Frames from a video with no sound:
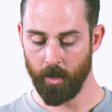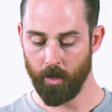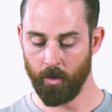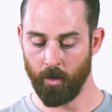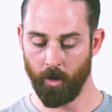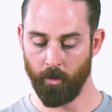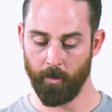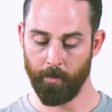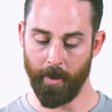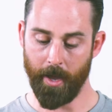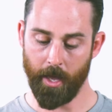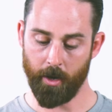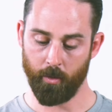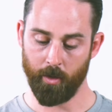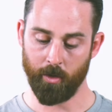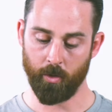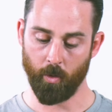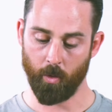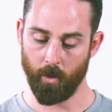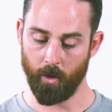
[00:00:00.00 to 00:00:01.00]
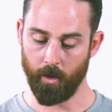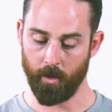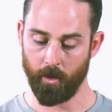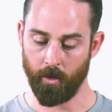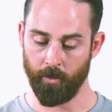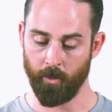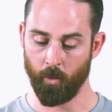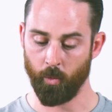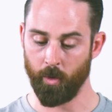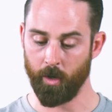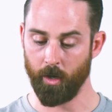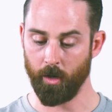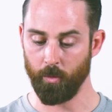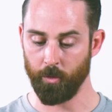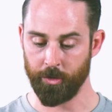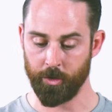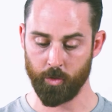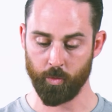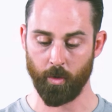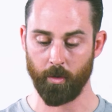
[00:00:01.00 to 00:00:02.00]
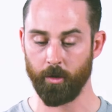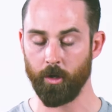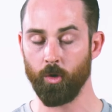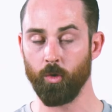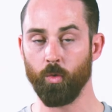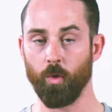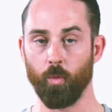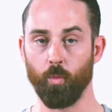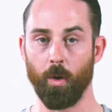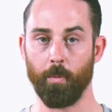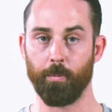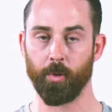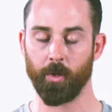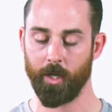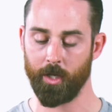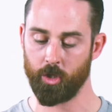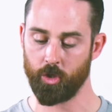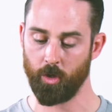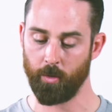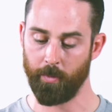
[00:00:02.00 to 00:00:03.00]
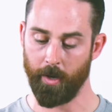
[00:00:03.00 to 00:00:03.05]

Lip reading: the battery door on the rear, which is where you replace your